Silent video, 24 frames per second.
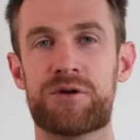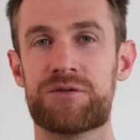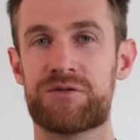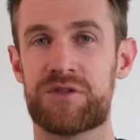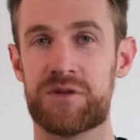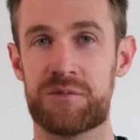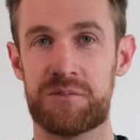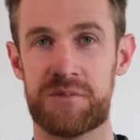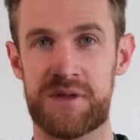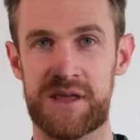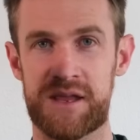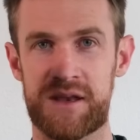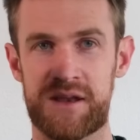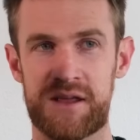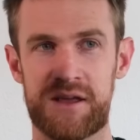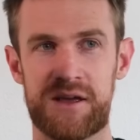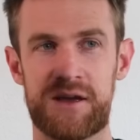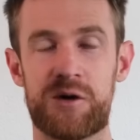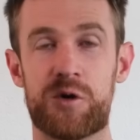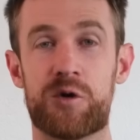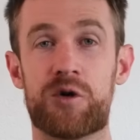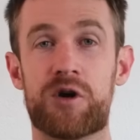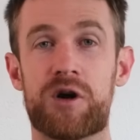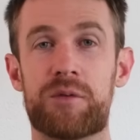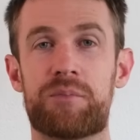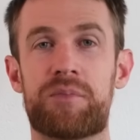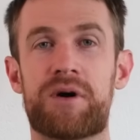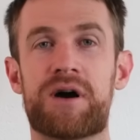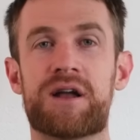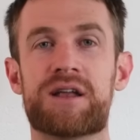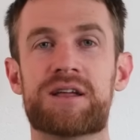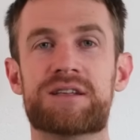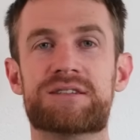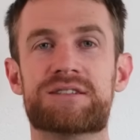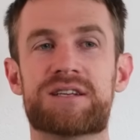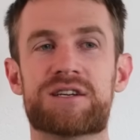of the media or a
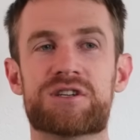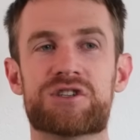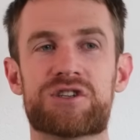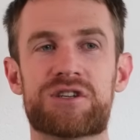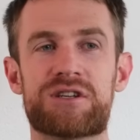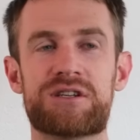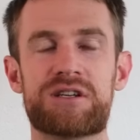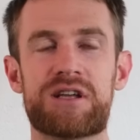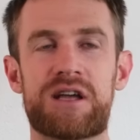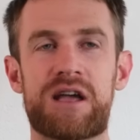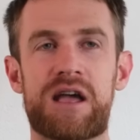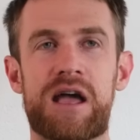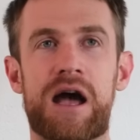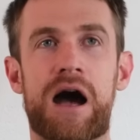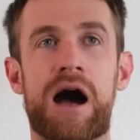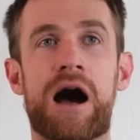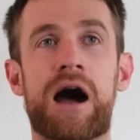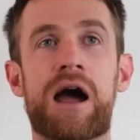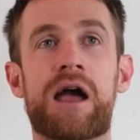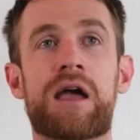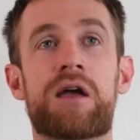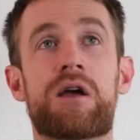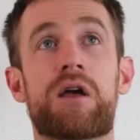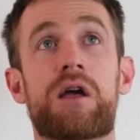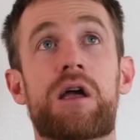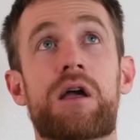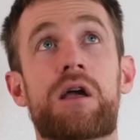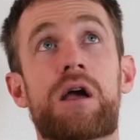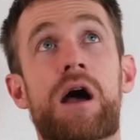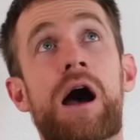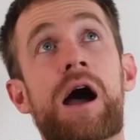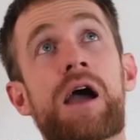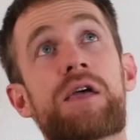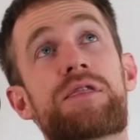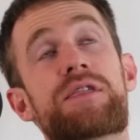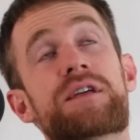politician, I
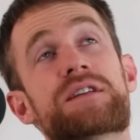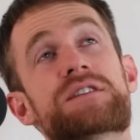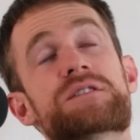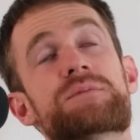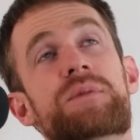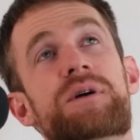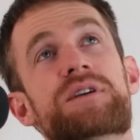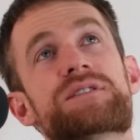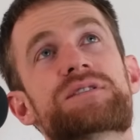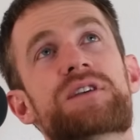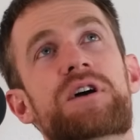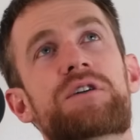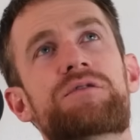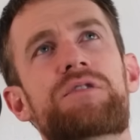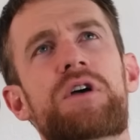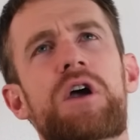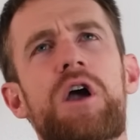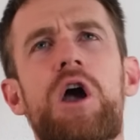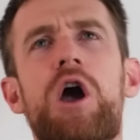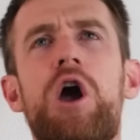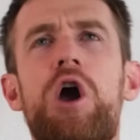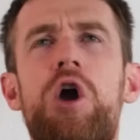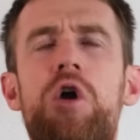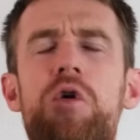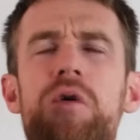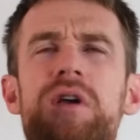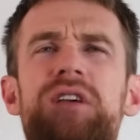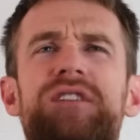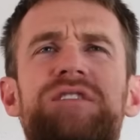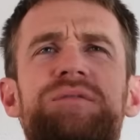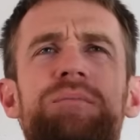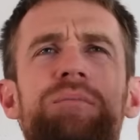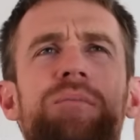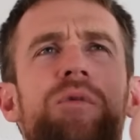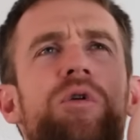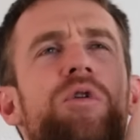think to myself, who
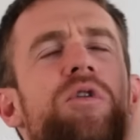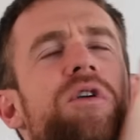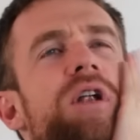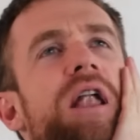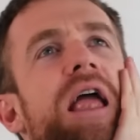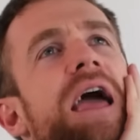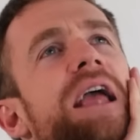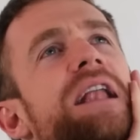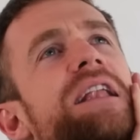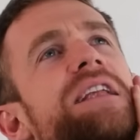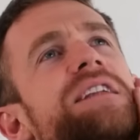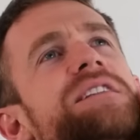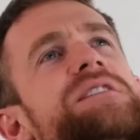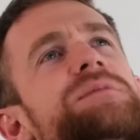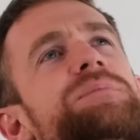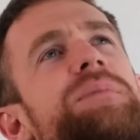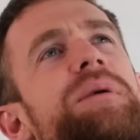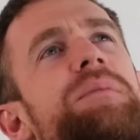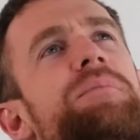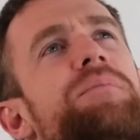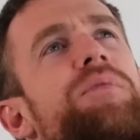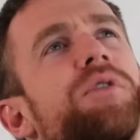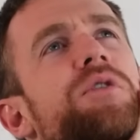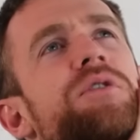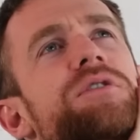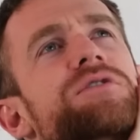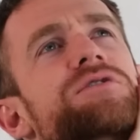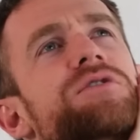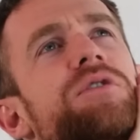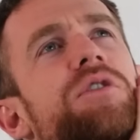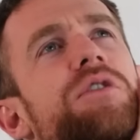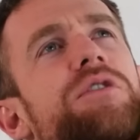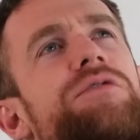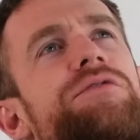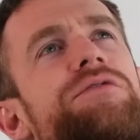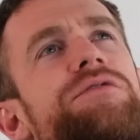is more likely to be bought
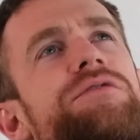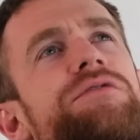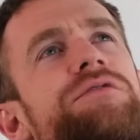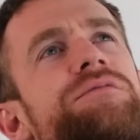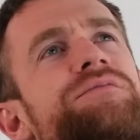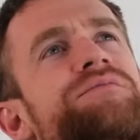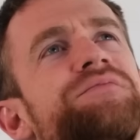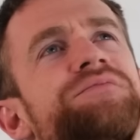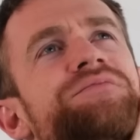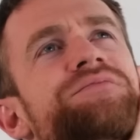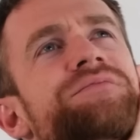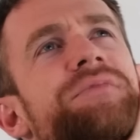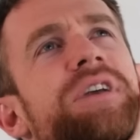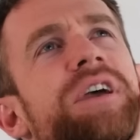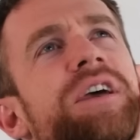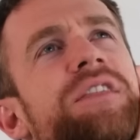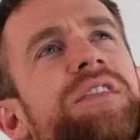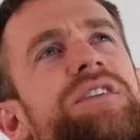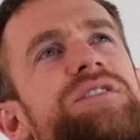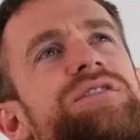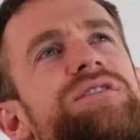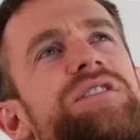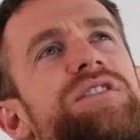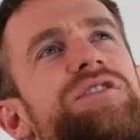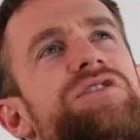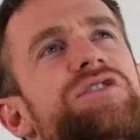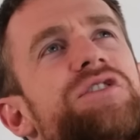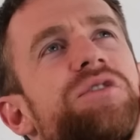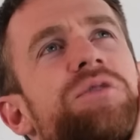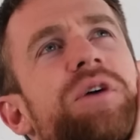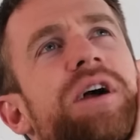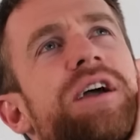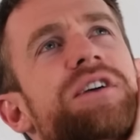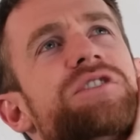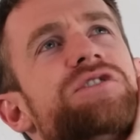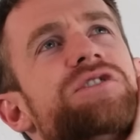off in this
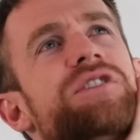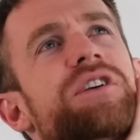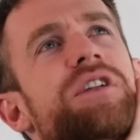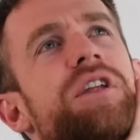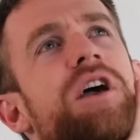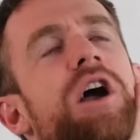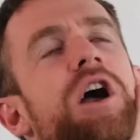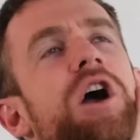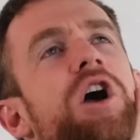situation?